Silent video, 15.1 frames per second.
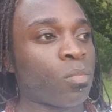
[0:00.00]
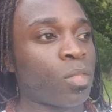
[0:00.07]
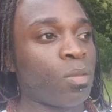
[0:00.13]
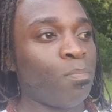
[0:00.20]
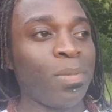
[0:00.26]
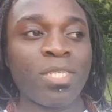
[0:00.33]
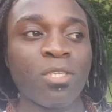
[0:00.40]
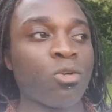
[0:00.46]

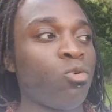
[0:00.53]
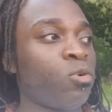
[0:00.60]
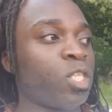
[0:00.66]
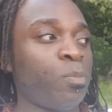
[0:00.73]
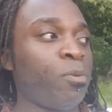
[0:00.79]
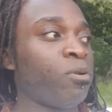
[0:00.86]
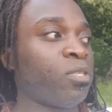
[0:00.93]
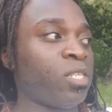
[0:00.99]
mystical
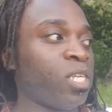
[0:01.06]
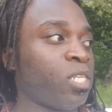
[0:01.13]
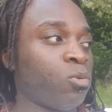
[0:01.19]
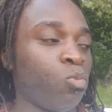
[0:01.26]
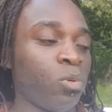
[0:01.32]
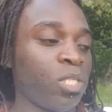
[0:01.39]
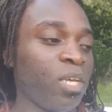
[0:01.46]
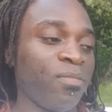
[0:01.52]
experiences,
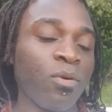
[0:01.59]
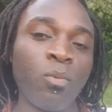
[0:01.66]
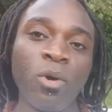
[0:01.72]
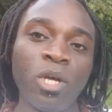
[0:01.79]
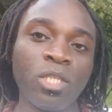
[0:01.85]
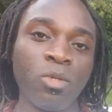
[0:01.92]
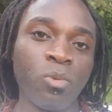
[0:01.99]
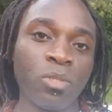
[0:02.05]
whatever
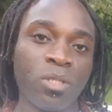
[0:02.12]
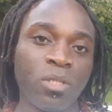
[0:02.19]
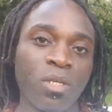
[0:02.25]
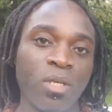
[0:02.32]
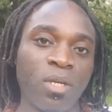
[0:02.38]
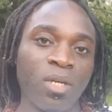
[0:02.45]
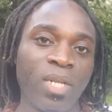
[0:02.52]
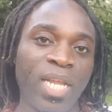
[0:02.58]
word you want
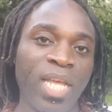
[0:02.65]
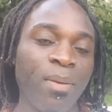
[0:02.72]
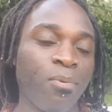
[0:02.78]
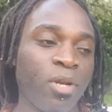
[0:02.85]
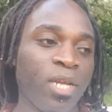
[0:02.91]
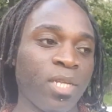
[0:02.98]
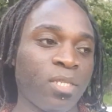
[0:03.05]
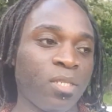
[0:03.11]
to
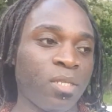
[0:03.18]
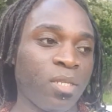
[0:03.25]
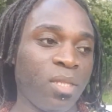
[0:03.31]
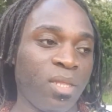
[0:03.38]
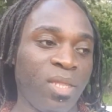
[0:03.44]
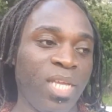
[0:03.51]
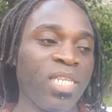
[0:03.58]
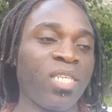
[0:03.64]
label it.
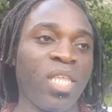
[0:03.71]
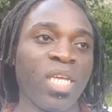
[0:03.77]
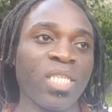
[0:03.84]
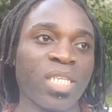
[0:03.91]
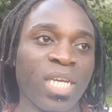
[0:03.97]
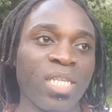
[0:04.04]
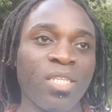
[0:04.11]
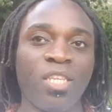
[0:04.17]
These things
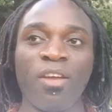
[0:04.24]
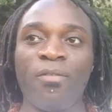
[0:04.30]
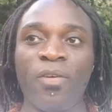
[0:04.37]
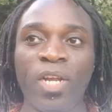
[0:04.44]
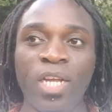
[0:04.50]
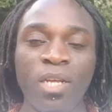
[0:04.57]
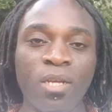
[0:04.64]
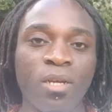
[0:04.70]
can
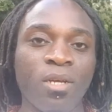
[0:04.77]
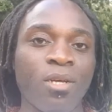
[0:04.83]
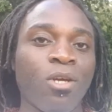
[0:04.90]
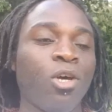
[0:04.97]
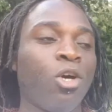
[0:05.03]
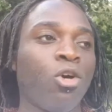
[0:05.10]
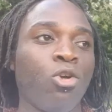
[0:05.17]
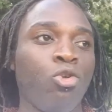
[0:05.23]
definitely
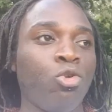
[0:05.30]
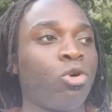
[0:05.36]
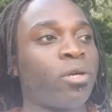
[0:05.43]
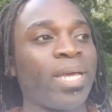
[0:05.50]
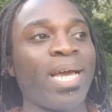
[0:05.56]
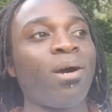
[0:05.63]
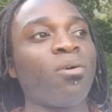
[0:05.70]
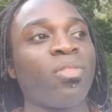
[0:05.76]
knock
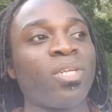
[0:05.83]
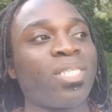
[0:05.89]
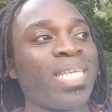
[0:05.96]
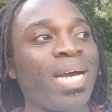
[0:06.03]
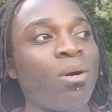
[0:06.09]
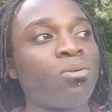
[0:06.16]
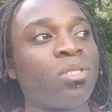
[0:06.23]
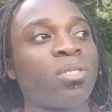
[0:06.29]
out the
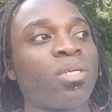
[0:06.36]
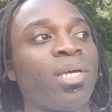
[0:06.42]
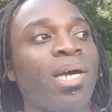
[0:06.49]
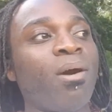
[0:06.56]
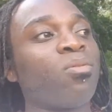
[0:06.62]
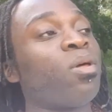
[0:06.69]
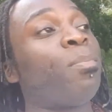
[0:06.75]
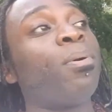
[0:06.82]
doubt
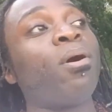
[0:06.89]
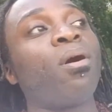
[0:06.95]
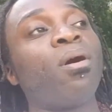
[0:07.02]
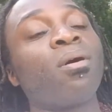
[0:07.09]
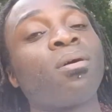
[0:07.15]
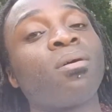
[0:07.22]
out the park.